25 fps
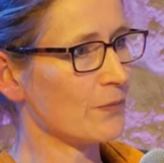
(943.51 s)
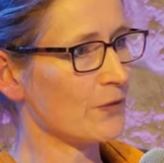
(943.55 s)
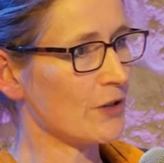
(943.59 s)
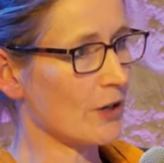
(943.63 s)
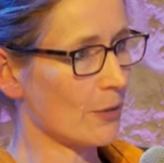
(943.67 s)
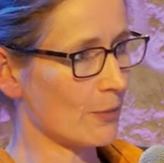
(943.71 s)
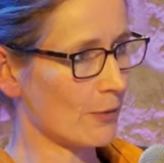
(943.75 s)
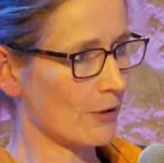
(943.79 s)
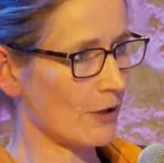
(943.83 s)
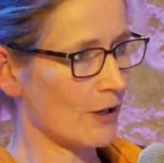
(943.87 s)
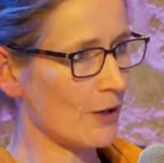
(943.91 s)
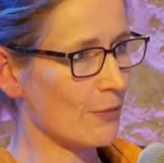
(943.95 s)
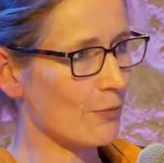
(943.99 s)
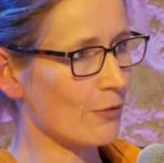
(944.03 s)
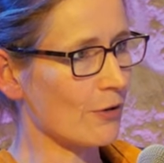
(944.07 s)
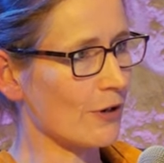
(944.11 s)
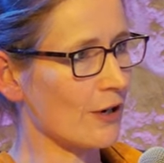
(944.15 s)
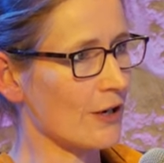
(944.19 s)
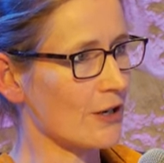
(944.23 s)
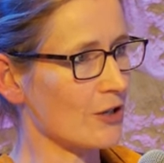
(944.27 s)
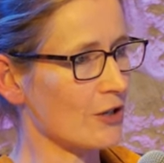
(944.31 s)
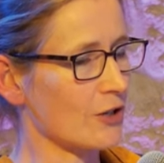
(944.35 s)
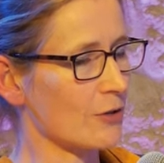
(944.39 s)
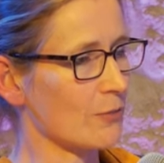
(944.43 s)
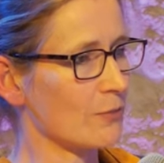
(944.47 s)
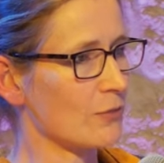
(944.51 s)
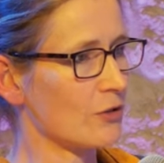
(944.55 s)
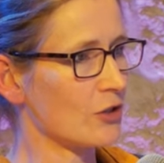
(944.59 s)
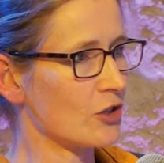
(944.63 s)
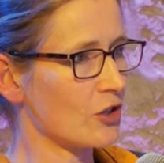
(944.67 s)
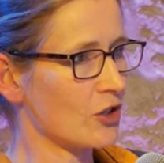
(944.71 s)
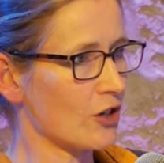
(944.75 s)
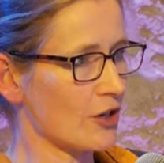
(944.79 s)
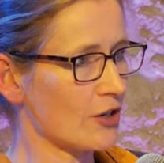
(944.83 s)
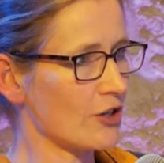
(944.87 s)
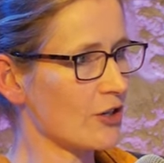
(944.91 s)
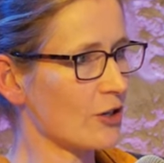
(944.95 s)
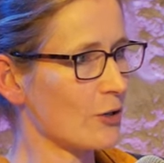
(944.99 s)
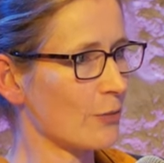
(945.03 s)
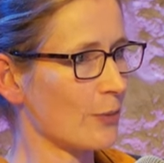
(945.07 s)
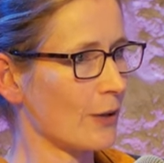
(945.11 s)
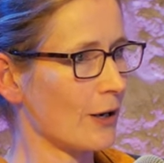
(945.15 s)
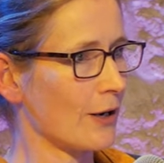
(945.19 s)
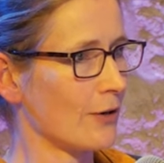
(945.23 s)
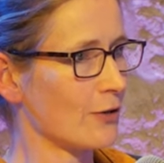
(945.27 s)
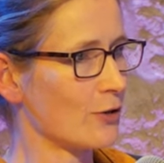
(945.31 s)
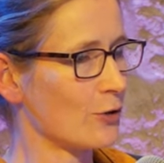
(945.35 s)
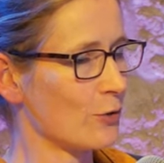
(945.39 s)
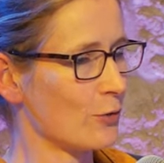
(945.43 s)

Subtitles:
double liberalism just about